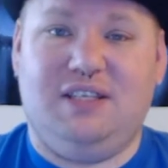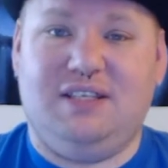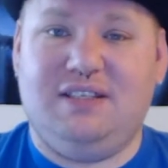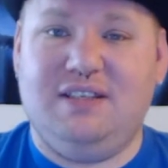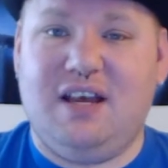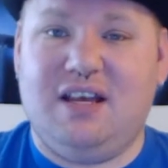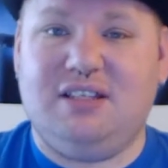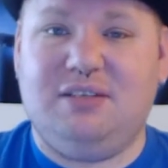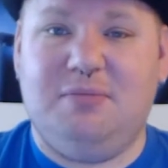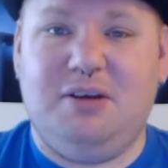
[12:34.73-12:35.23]
It's
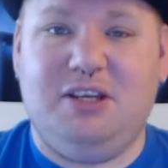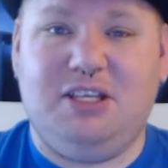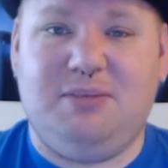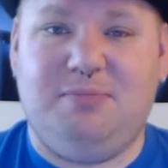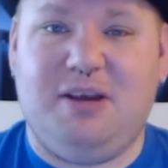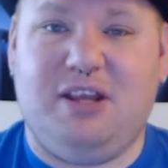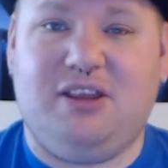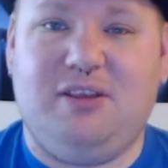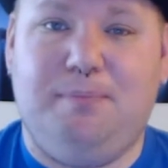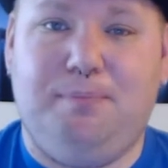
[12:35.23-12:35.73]
not so much
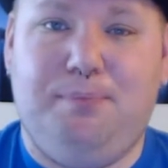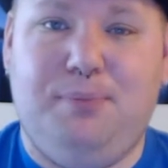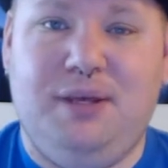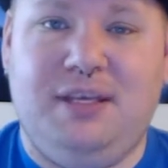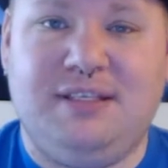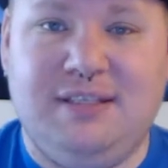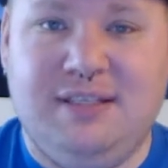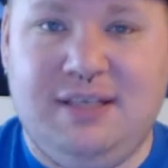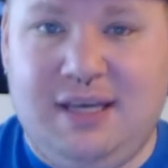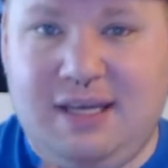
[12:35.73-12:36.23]
about the
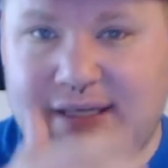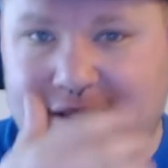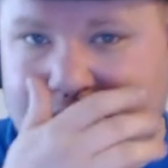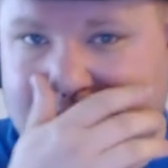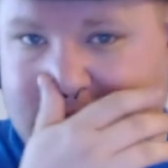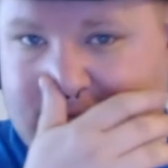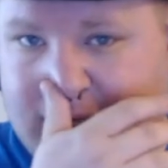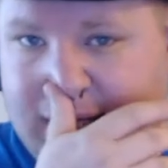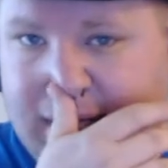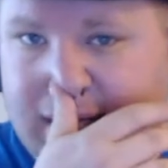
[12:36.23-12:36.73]

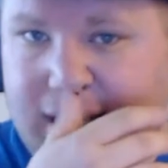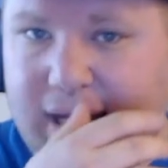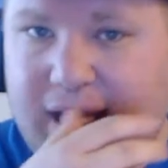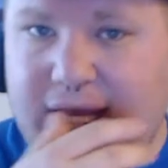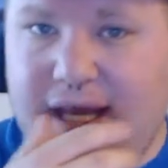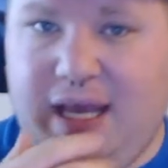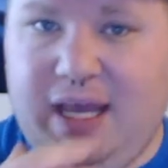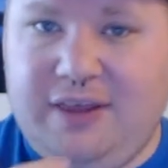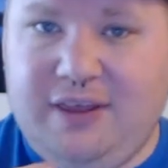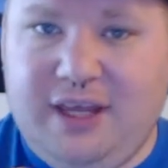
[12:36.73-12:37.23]
business,
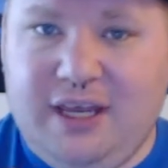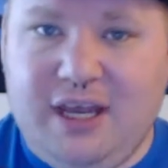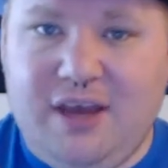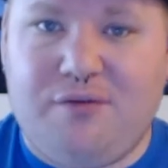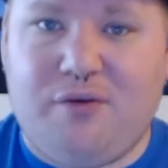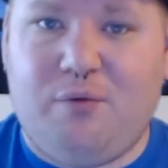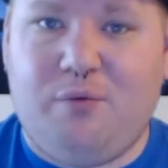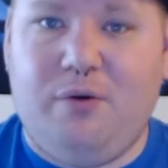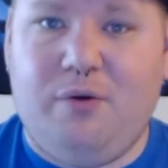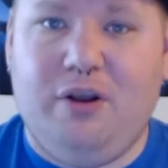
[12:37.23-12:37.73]
and they
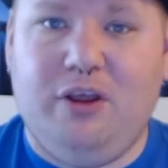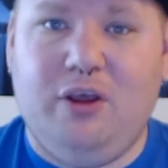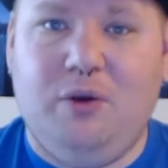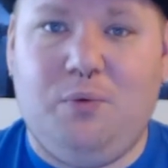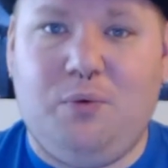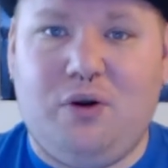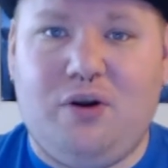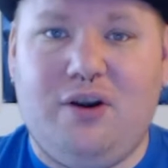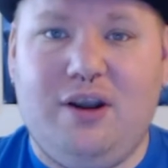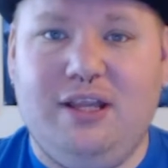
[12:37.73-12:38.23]
never really
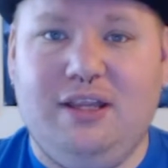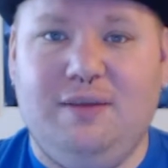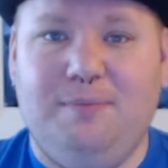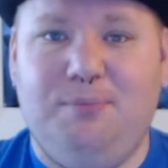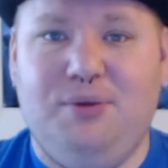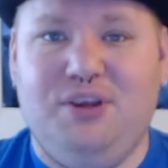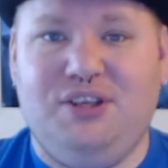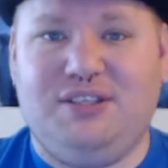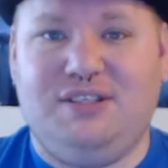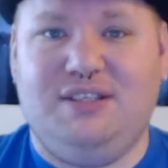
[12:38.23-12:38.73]
were in the
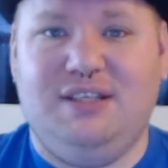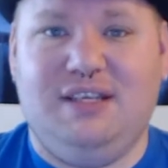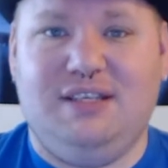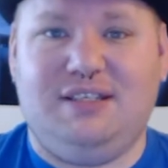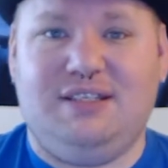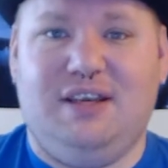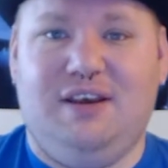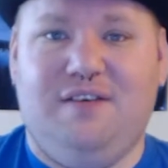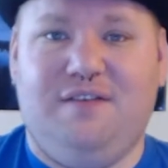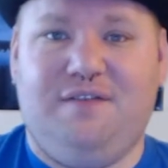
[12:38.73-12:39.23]

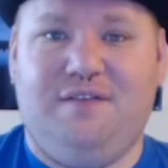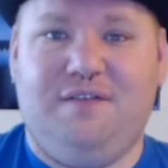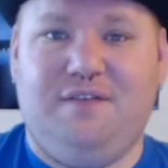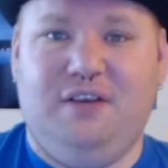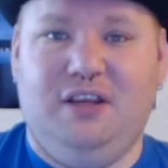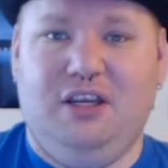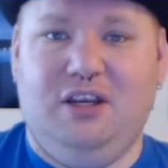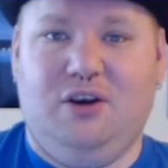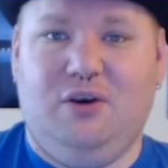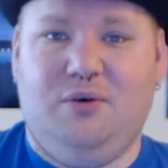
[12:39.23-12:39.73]
business of,
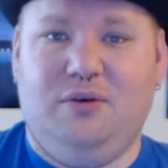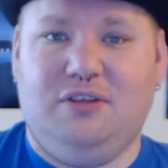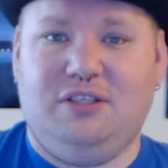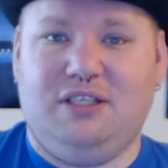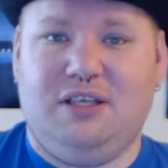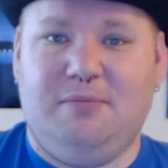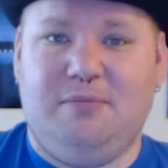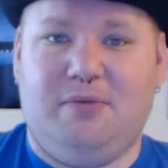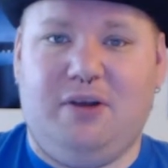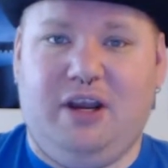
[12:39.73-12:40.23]

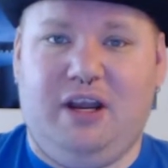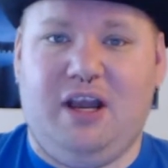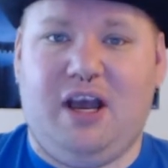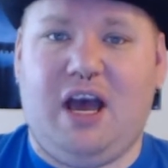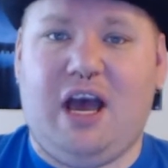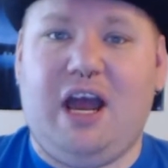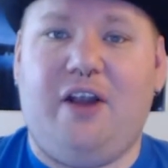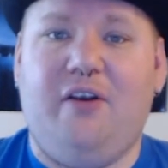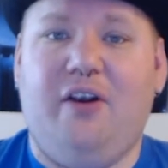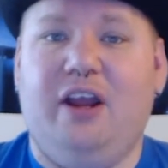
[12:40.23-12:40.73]
someone
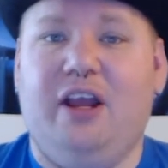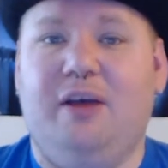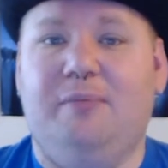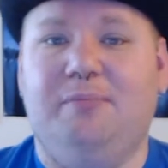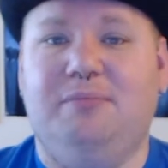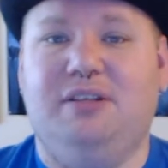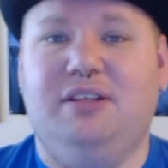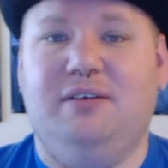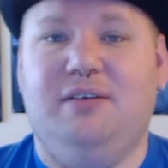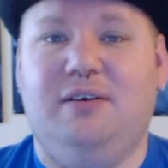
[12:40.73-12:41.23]
hiring
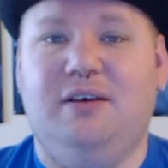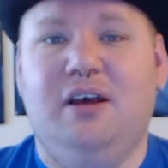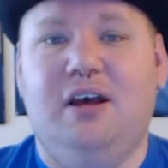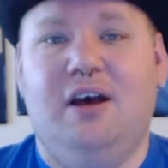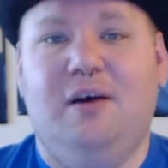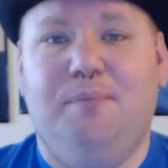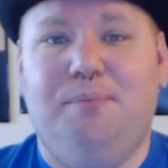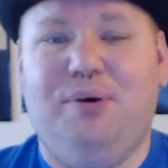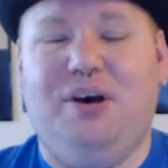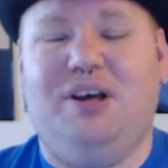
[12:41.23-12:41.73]
them to
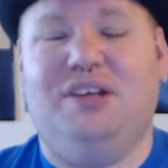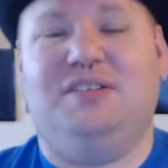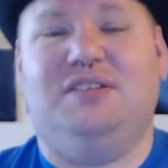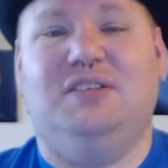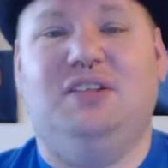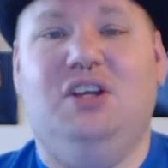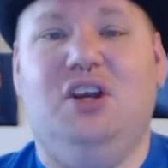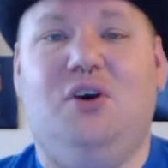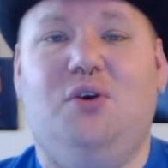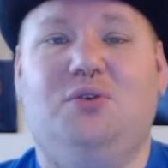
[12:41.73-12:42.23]

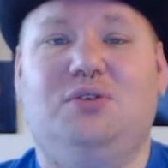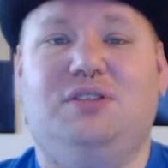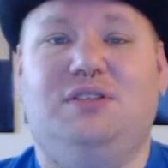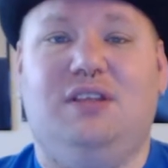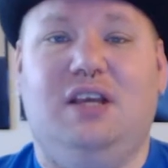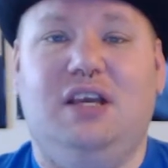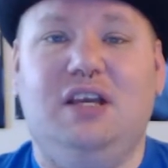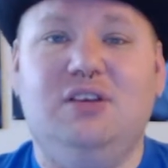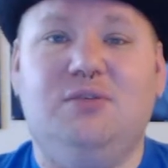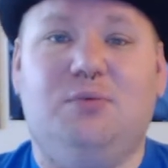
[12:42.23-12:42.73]
bust ghosts.
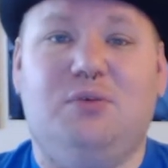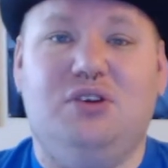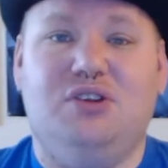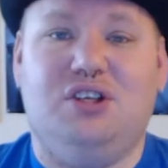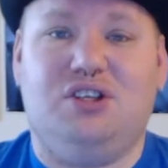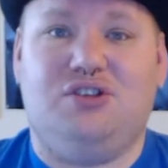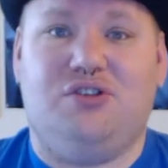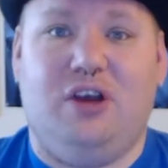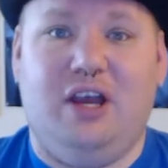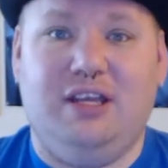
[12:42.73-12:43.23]
They were
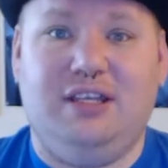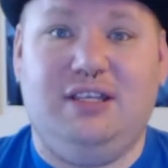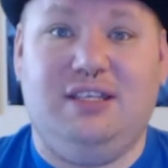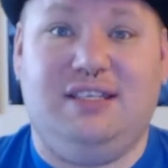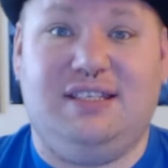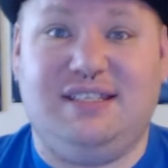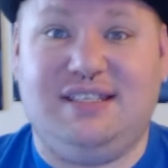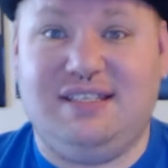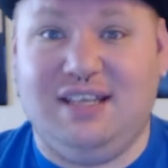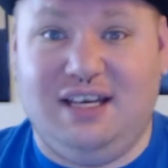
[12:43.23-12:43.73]
just trying to
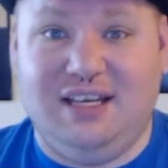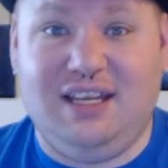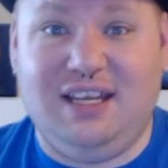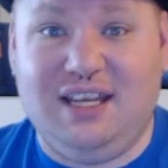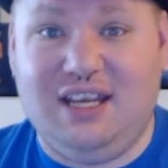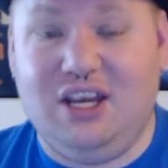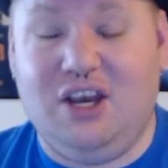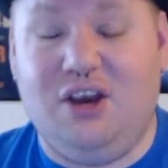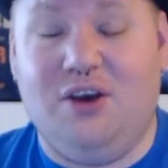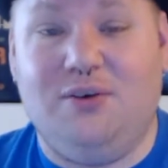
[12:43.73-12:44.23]

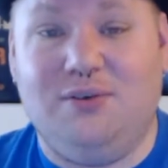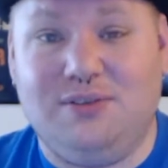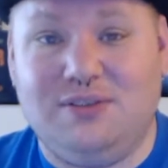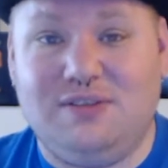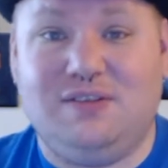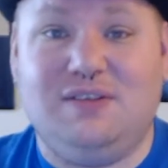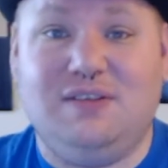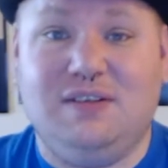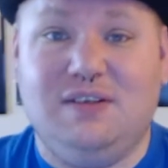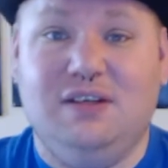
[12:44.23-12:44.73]
study
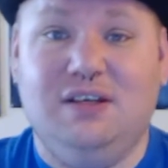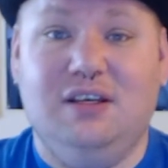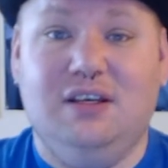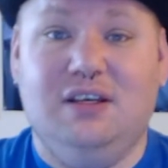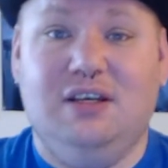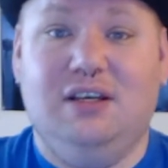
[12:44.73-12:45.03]
ghosts.